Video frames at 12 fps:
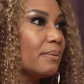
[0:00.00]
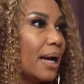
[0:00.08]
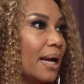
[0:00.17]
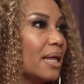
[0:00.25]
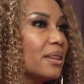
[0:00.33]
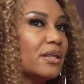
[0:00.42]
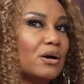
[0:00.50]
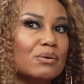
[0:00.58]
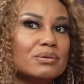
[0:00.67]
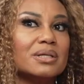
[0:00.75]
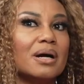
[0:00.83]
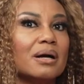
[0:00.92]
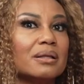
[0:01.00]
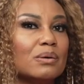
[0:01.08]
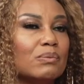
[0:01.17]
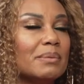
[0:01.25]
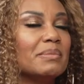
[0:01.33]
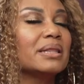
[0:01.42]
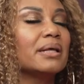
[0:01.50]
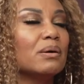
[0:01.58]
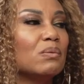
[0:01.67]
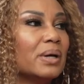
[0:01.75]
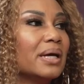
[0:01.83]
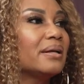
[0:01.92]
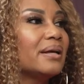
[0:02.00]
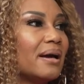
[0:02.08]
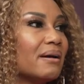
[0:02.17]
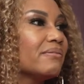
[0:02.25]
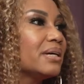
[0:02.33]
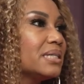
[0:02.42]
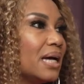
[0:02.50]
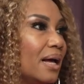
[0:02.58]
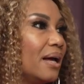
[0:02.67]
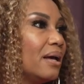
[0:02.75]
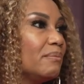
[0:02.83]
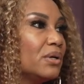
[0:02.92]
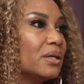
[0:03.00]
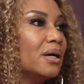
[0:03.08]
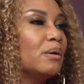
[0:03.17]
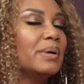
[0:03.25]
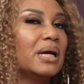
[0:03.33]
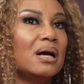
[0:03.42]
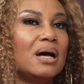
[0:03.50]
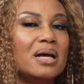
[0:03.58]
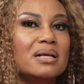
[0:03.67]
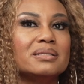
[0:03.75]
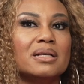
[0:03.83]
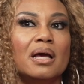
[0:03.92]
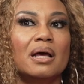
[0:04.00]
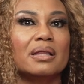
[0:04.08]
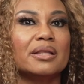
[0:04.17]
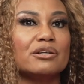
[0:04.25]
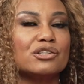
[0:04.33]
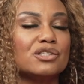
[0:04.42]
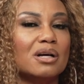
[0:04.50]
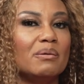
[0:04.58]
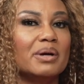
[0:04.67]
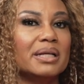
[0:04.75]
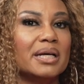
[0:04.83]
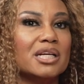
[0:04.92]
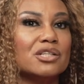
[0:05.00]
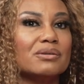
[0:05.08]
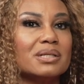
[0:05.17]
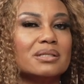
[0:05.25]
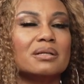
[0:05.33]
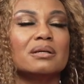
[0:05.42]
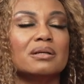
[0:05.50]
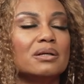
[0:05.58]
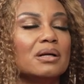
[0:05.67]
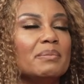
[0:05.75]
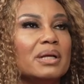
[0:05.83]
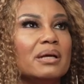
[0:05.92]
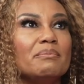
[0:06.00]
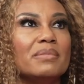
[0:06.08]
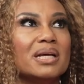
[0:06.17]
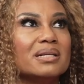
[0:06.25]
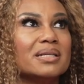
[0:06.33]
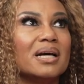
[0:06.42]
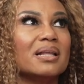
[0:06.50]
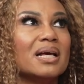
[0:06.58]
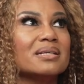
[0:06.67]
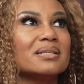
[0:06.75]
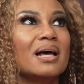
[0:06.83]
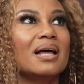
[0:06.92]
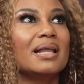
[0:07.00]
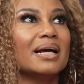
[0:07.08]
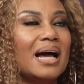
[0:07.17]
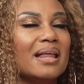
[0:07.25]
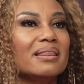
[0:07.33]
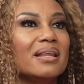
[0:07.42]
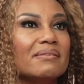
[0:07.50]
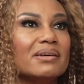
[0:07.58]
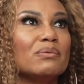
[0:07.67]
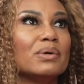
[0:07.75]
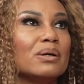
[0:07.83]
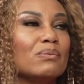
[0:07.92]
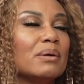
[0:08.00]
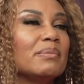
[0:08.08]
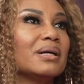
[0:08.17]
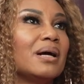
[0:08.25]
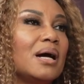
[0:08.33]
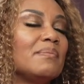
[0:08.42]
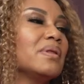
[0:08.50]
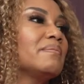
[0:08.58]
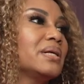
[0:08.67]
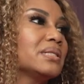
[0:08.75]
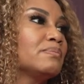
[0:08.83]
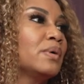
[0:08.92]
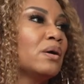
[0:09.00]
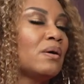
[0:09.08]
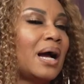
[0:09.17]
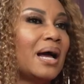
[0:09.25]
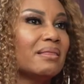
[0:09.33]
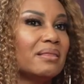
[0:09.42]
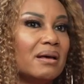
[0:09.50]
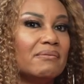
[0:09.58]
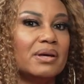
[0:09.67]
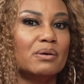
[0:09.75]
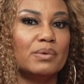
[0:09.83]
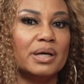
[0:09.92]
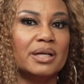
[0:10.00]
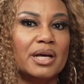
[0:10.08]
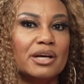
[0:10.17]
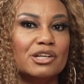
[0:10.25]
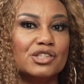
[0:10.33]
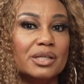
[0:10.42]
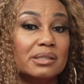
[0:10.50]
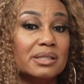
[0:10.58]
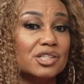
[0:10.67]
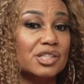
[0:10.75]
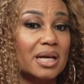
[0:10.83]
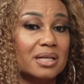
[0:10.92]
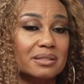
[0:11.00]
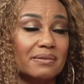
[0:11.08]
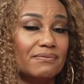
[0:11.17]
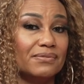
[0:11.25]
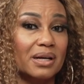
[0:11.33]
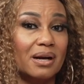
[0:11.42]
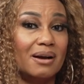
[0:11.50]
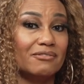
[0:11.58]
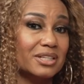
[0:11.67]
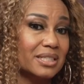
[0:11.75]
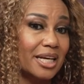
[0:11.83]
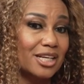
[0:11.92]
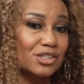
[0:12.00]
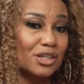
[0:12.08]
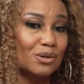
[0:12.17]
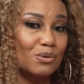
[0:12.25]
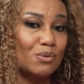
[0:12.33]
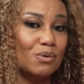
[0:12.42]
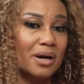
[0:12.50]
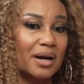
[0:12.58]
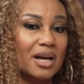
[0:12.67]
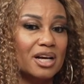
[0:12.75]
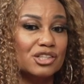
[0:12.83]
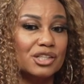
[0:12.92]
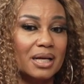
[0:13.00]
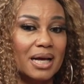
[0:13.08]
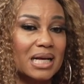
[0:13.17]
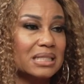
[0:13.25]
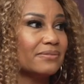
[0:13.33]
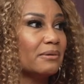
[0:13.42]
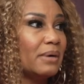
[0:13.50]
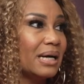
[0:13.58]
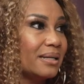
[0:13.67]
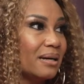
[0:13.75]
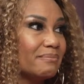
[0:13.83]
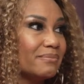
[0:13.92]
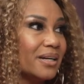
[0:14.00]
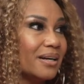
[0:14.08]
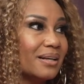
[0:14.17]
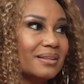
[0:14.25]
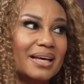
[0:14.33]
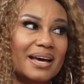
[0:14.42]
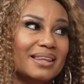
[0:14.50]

Right. And those are the women that win every time, you know, because they're showing interest. You know how many men tell us, like, I love it when a woman compliments me, or I love it when she initiates the conversation, or she asks for my number. They